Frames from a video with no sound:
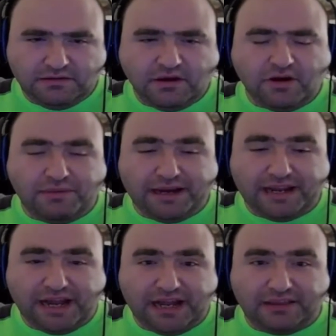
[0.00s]
Oh my
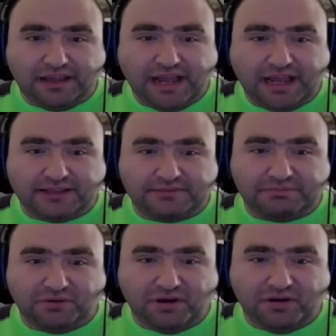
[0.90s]
god, legs,
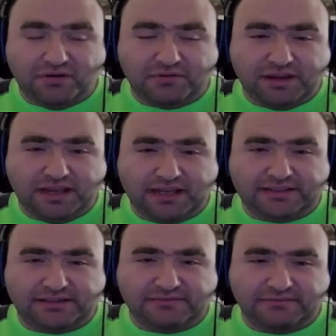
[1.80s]
bro.
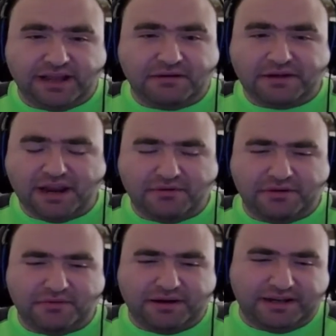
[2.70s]
Yes. I'll carry
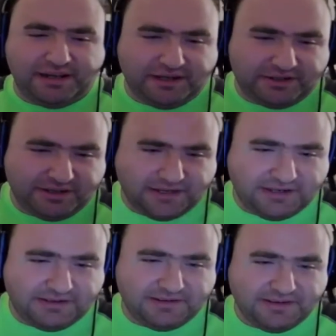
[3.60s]
you any day,
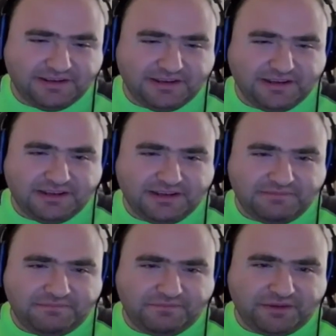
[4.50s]
shit.
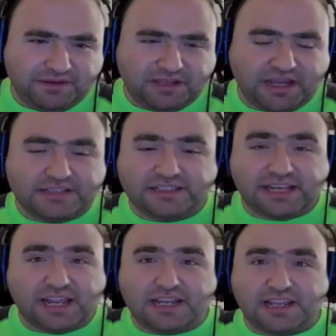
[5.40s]
Can I just
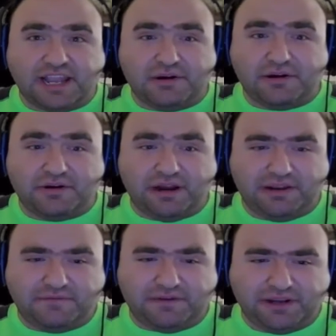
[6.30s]
say I can carry her
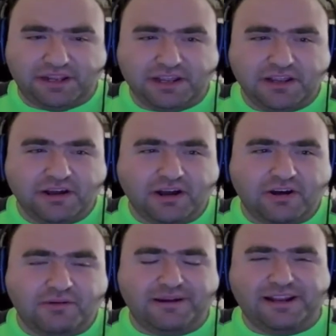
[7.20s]
any fucking day?
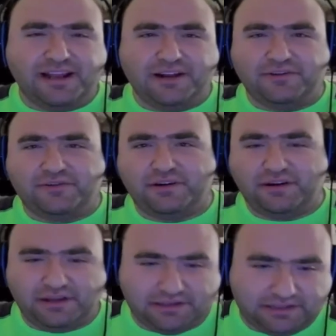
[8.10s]
Oh my god, her
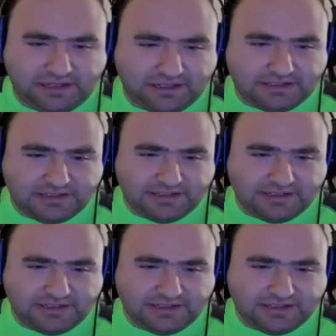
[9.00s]
crying eyes, yes.